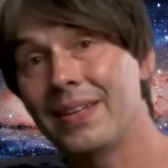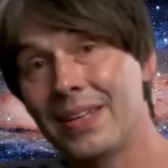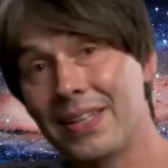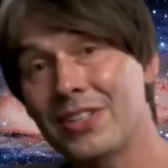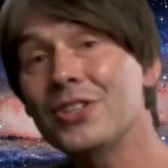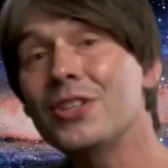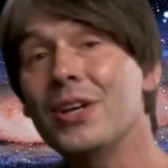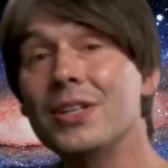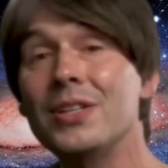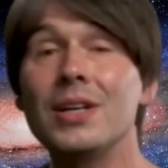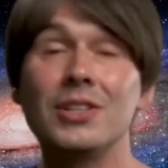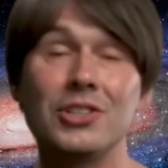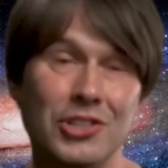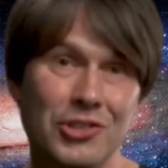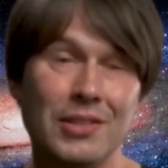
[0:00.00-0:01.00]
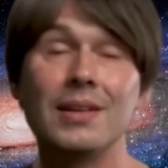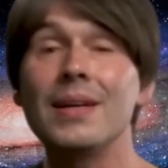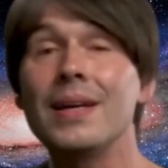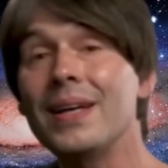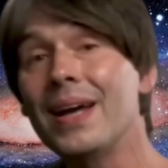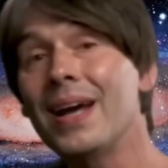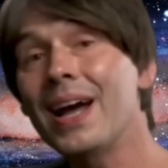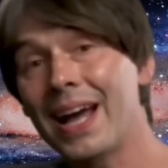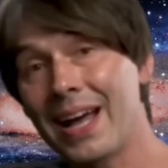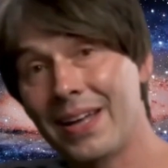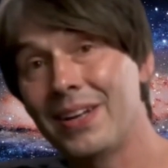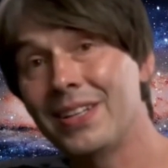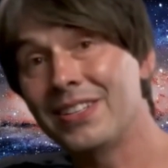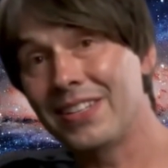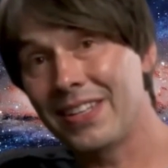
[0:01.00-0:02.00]
stunned us.
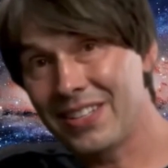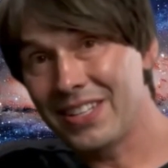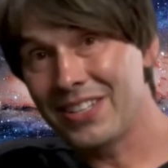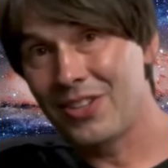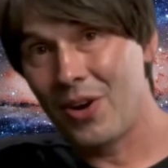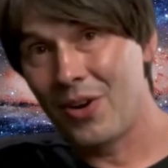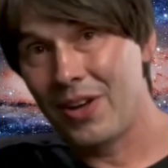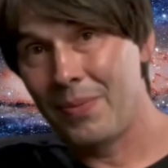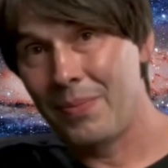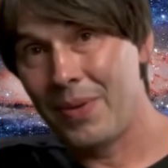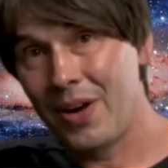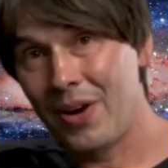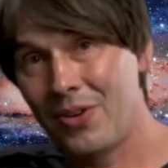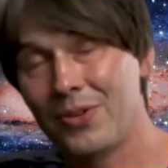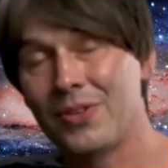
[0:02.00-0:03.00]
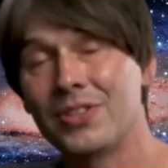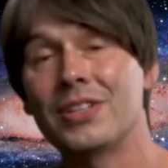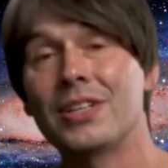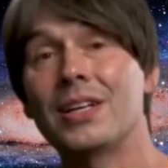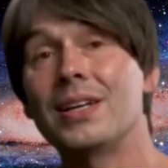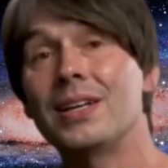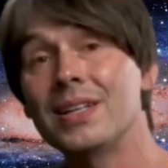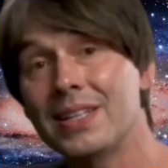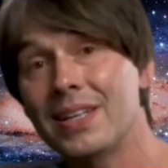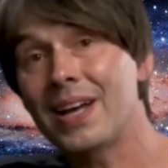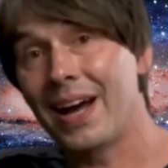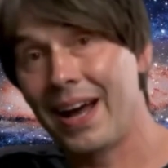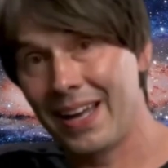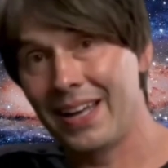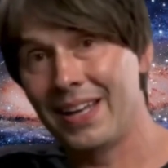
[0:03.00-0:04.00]
Atlas is not composed
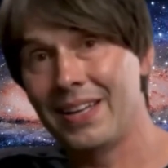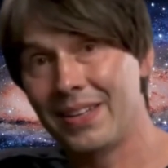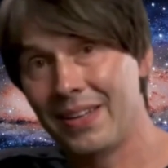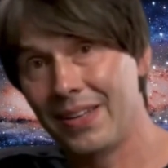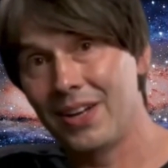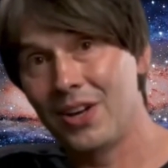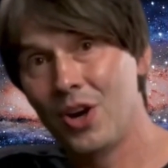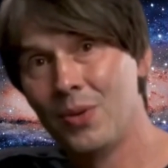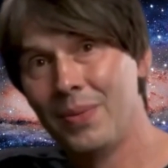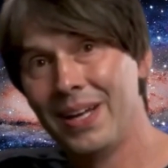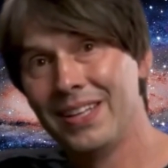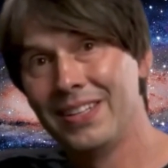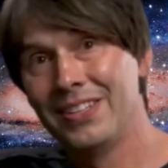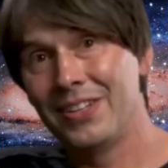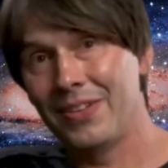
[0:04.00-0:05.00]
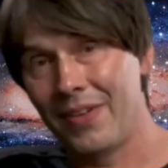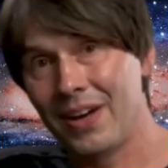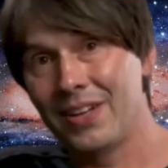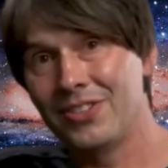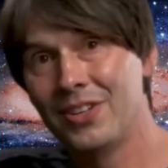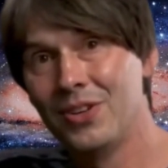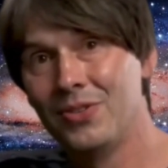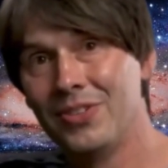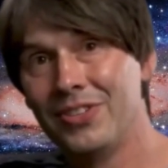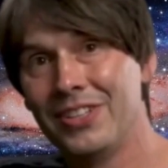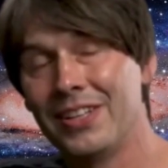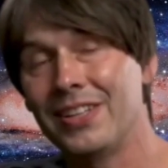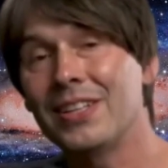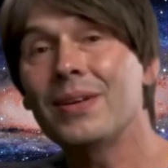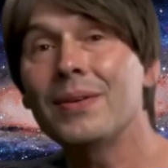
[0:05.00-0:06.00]
like the comets of our solar
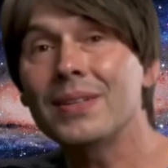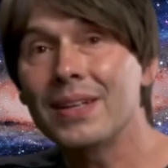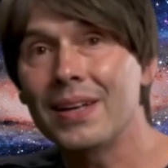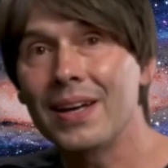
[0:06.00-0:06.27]
system.